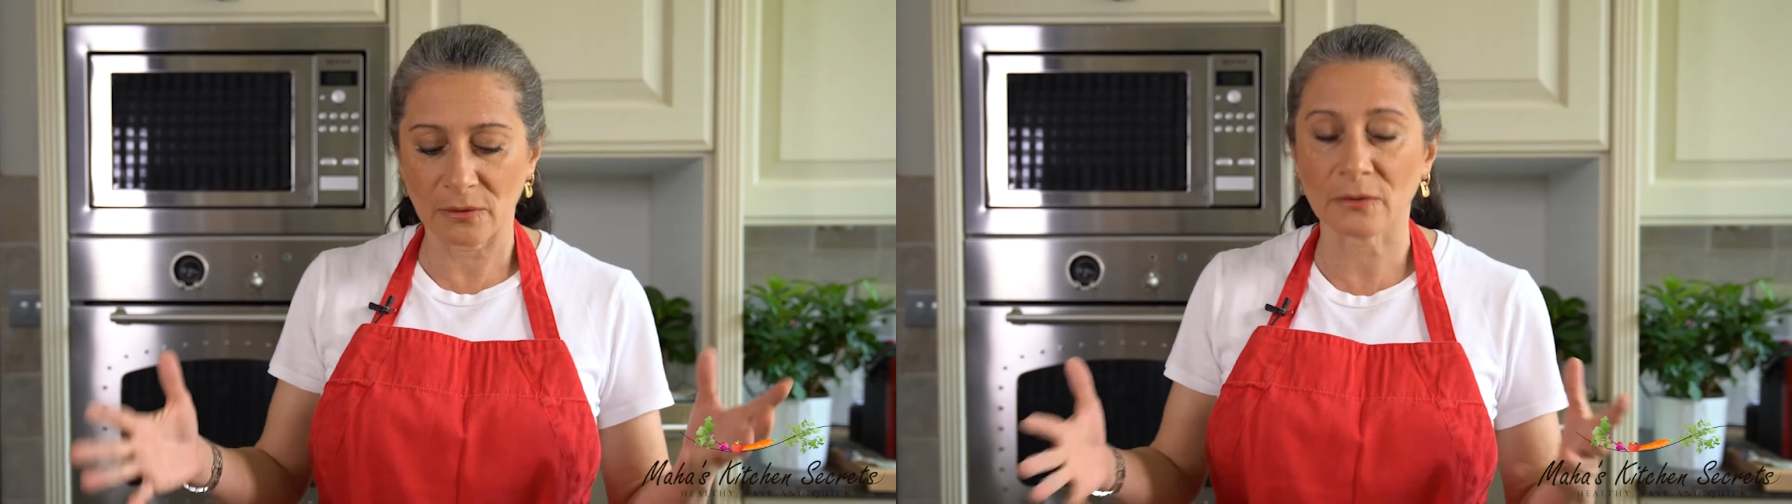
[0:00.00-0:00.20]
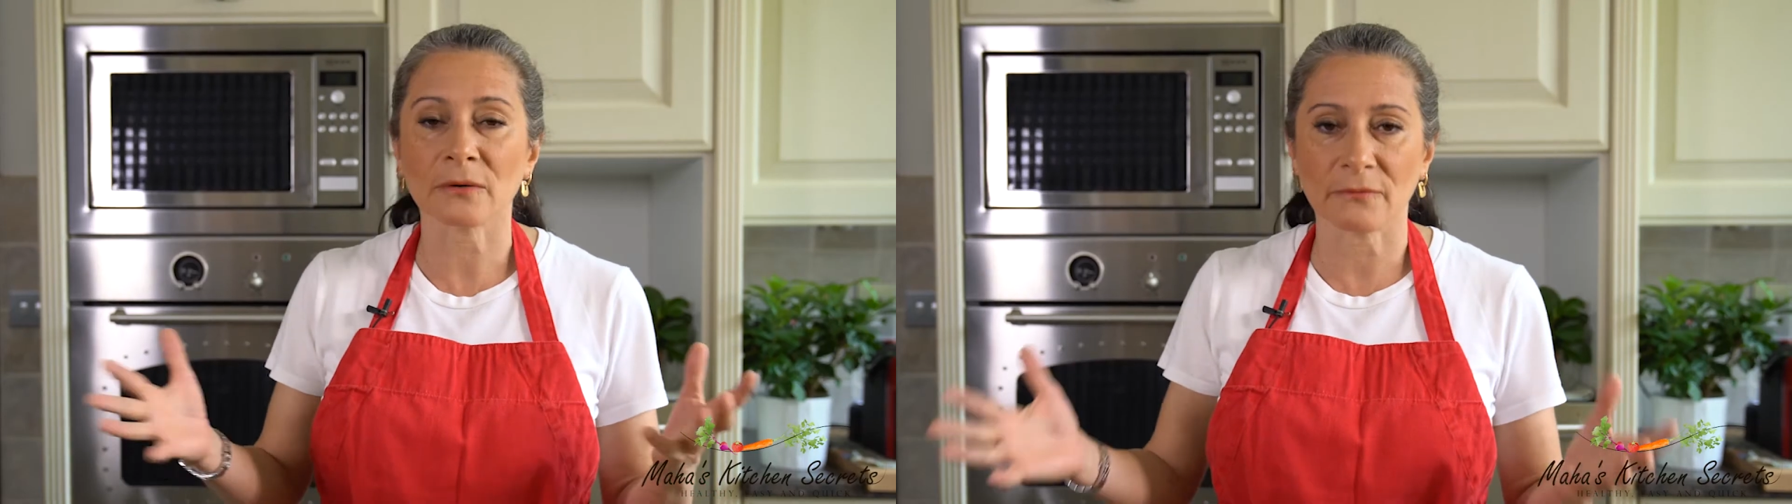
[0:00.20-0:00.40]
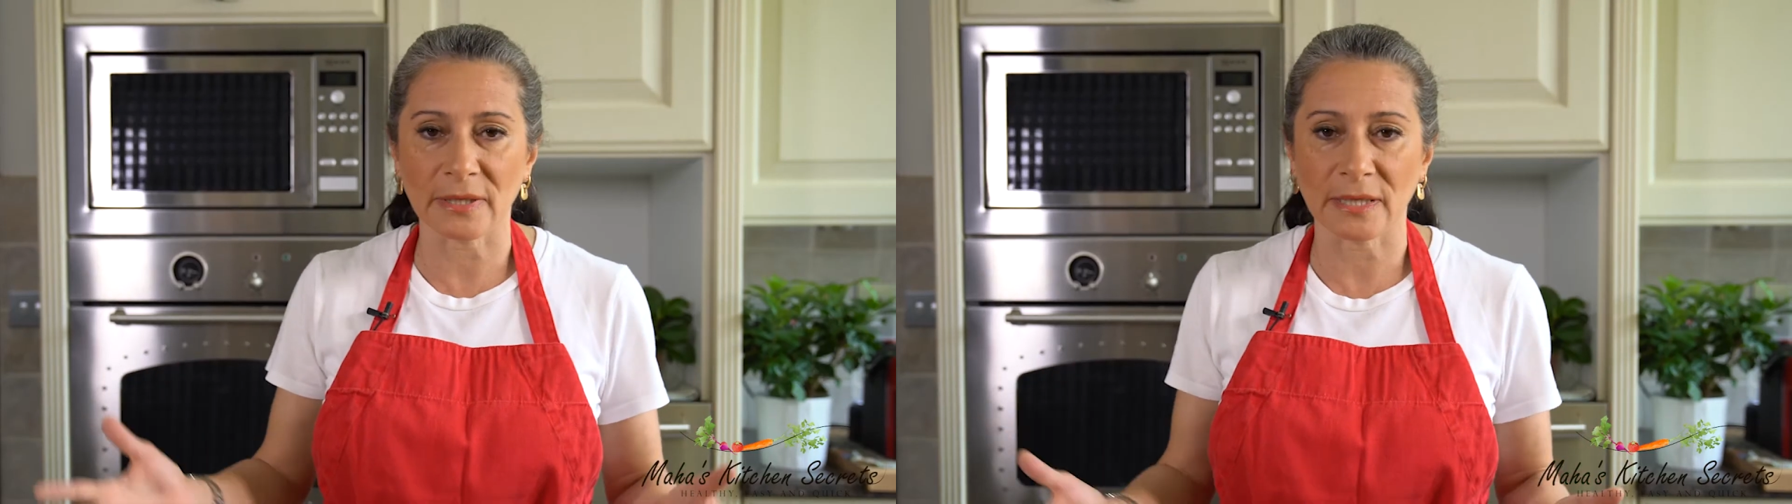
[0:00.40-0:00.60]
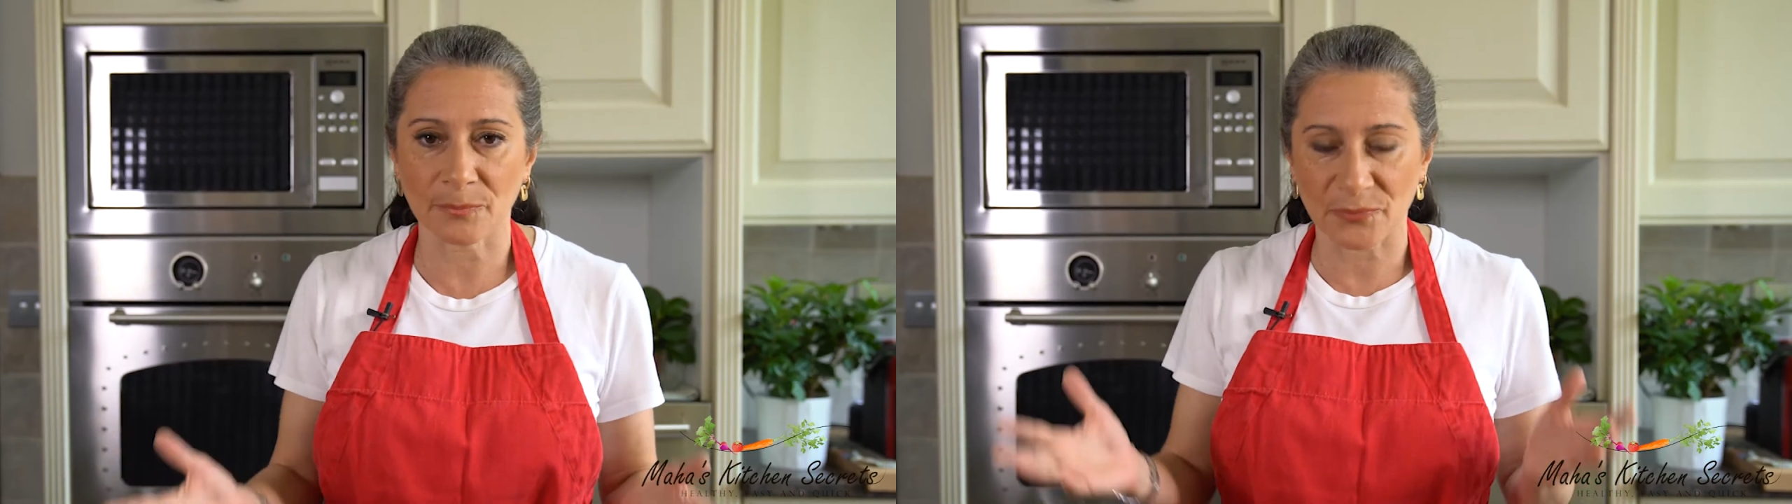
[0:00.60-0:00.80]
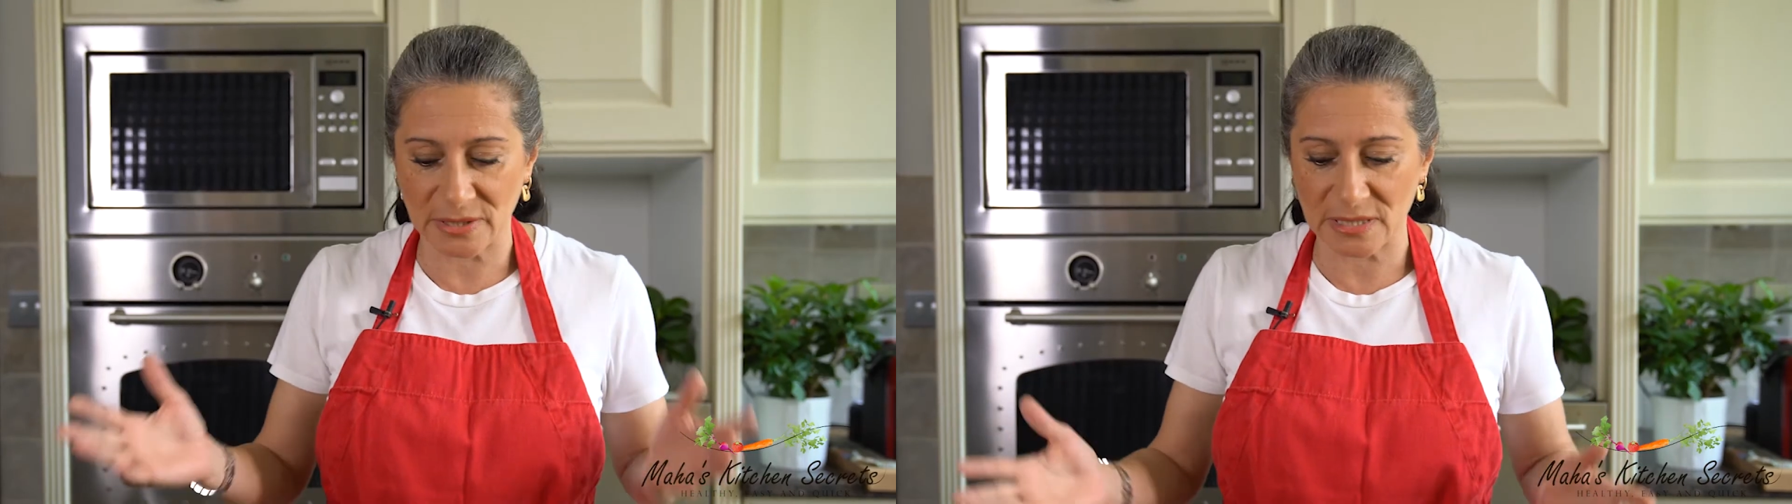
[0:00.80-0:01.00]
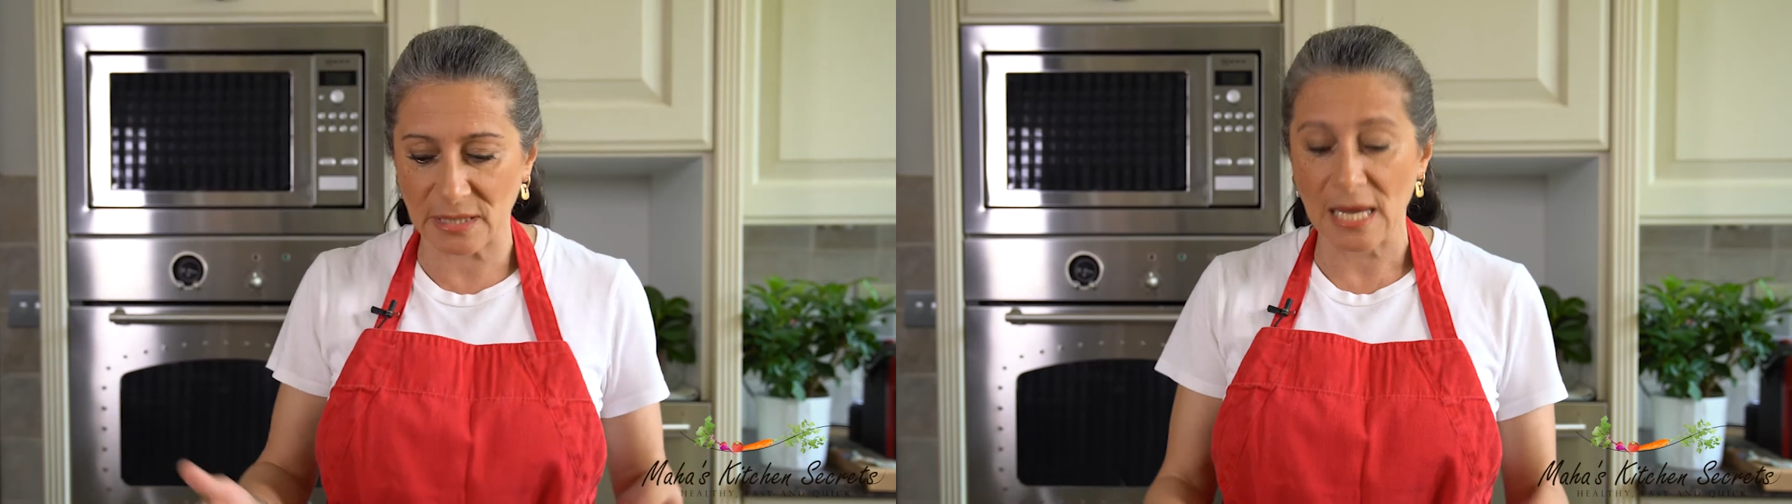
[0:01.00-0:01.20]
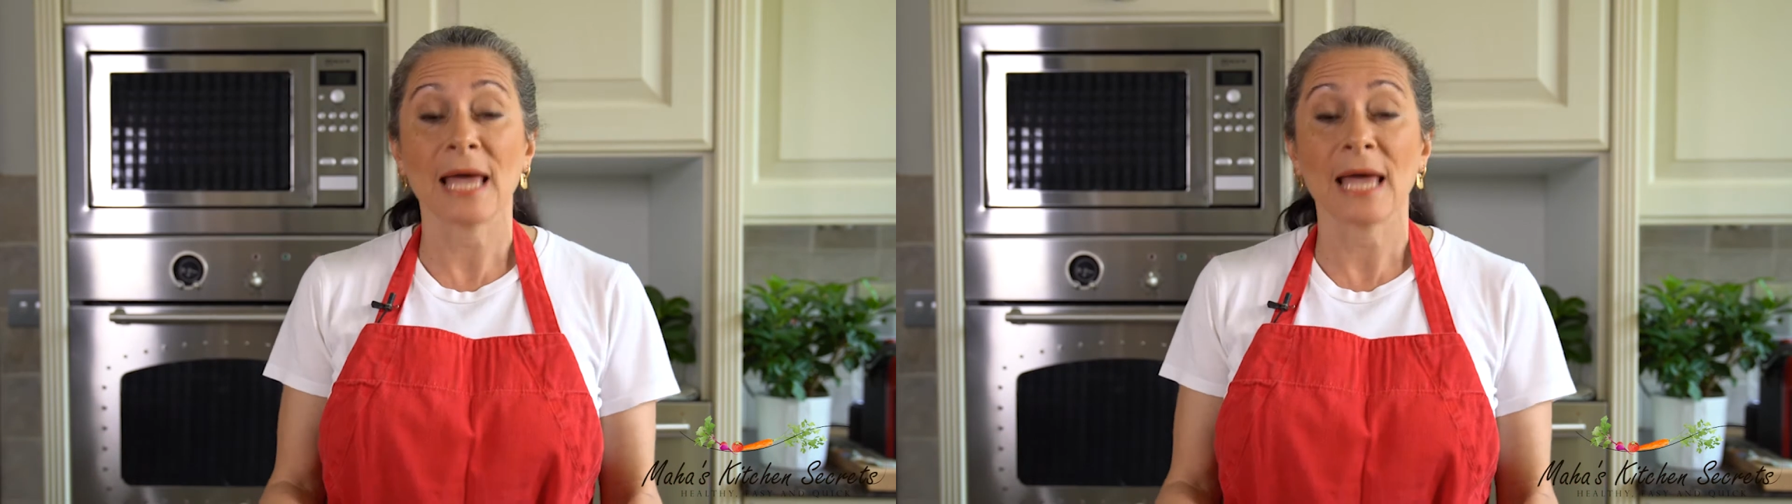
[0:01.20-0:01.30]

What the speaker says: look really pretty.